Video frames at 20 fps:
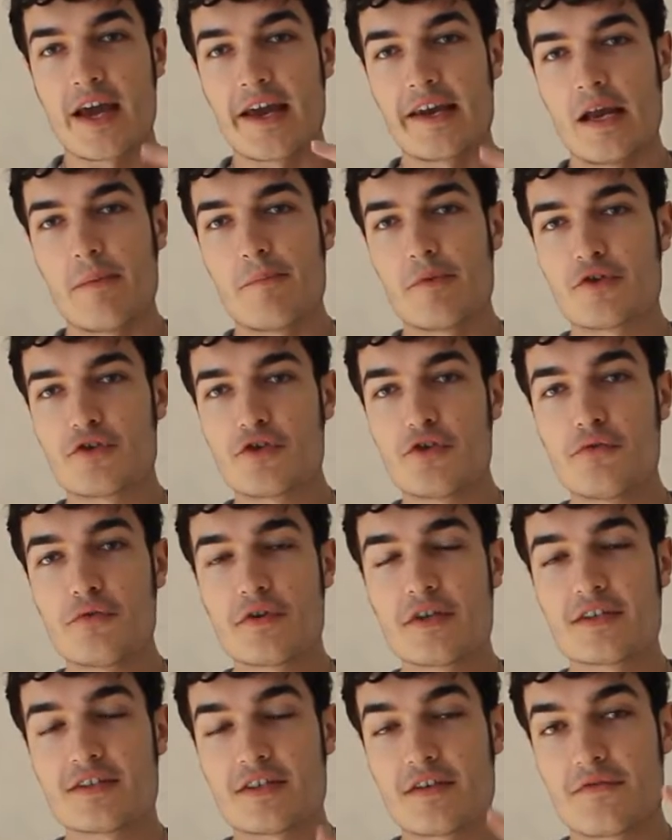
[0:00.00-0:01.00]
And number two
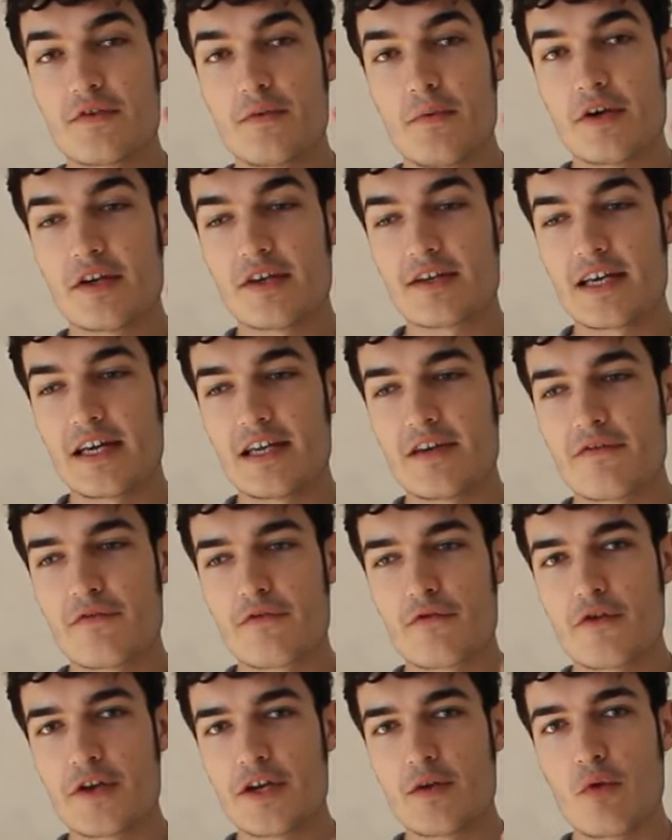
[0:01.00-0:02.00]
is if you want to get a
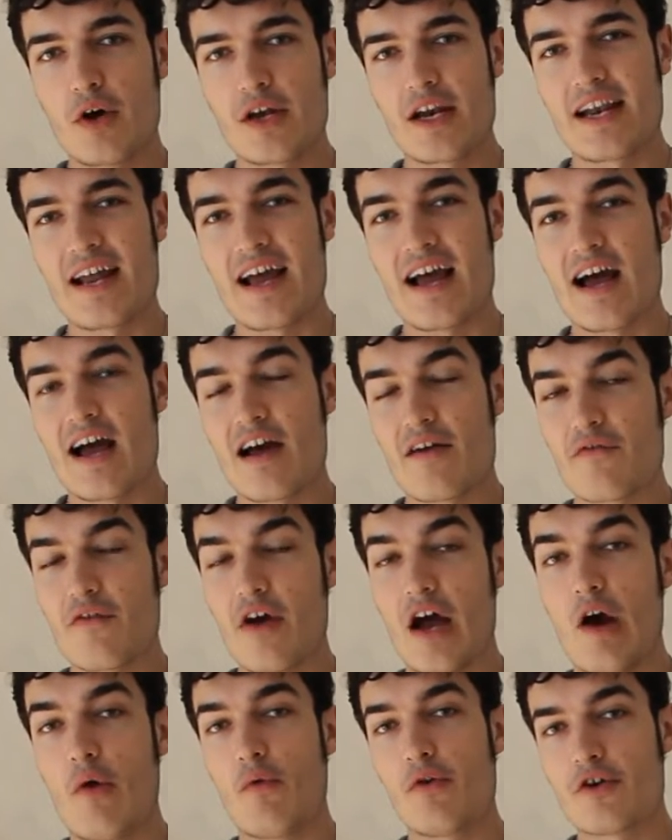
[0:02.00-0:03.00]
free one and a half
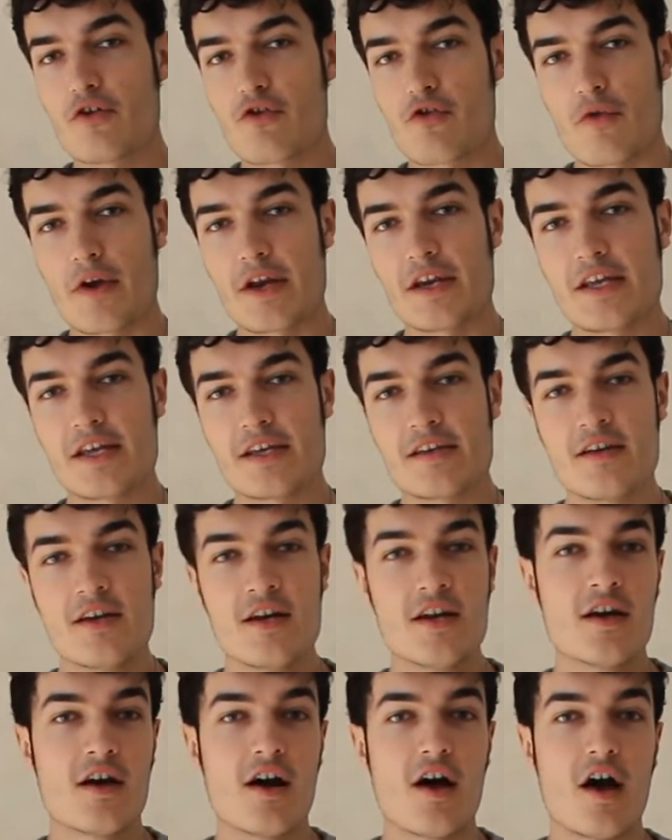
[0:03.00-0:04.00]
hour training
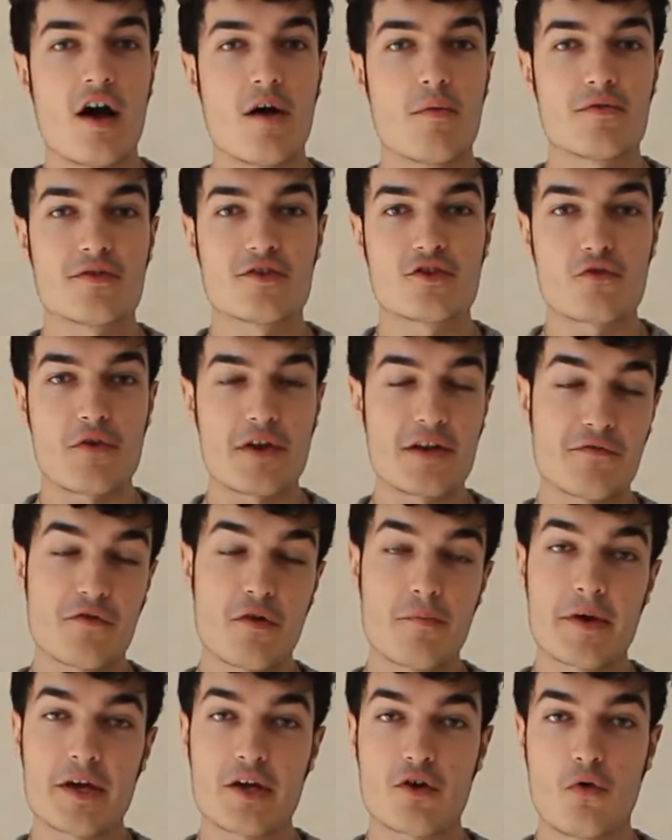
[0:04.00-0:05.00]
uh, straight
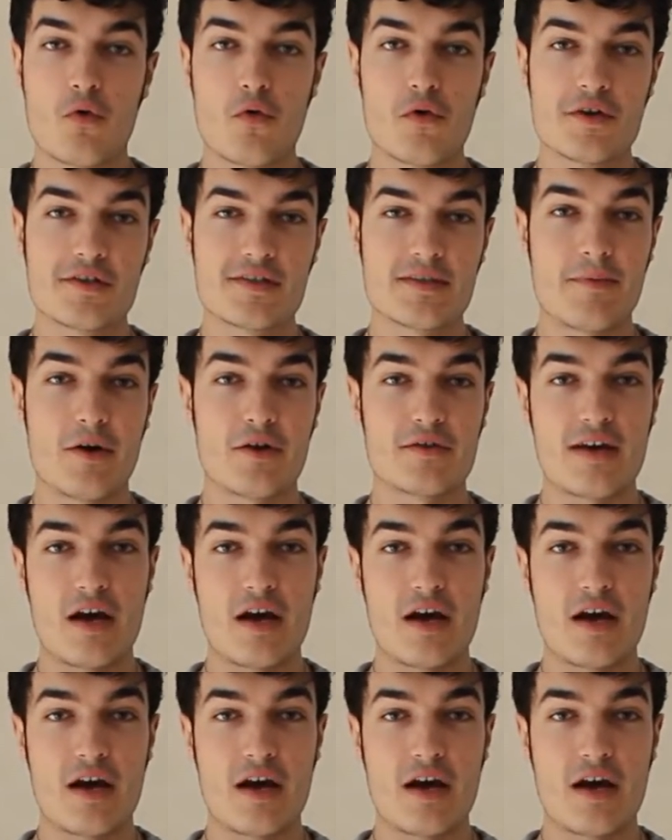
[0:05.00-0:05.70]
from my course about